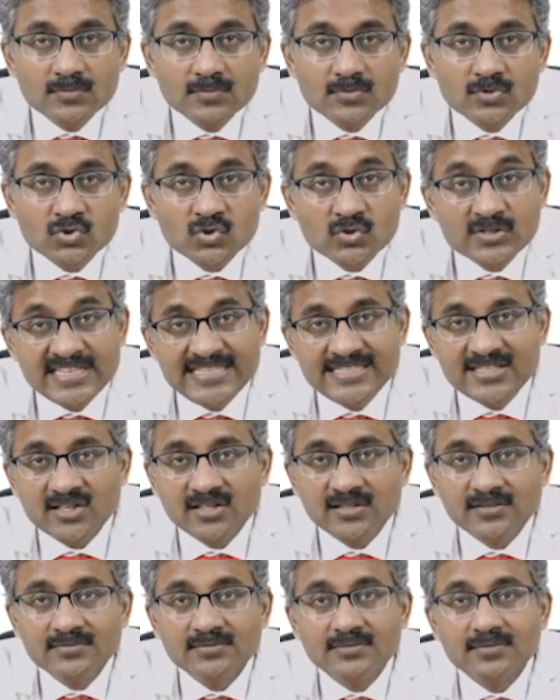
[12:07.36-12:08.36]
So these
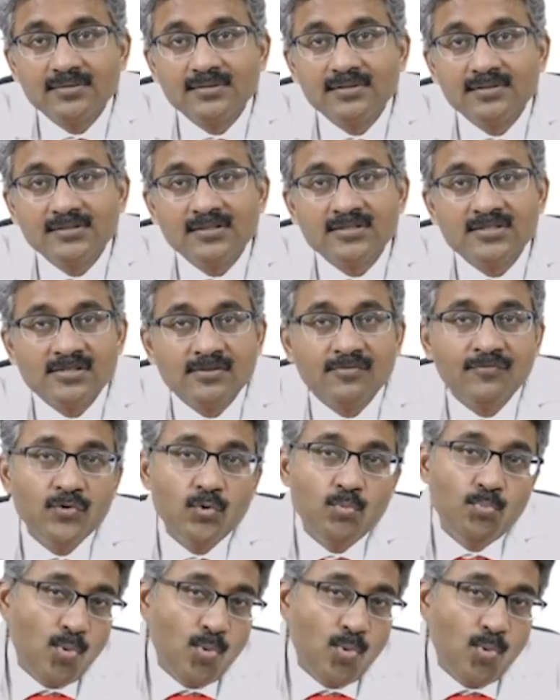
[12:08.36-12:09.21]
are some few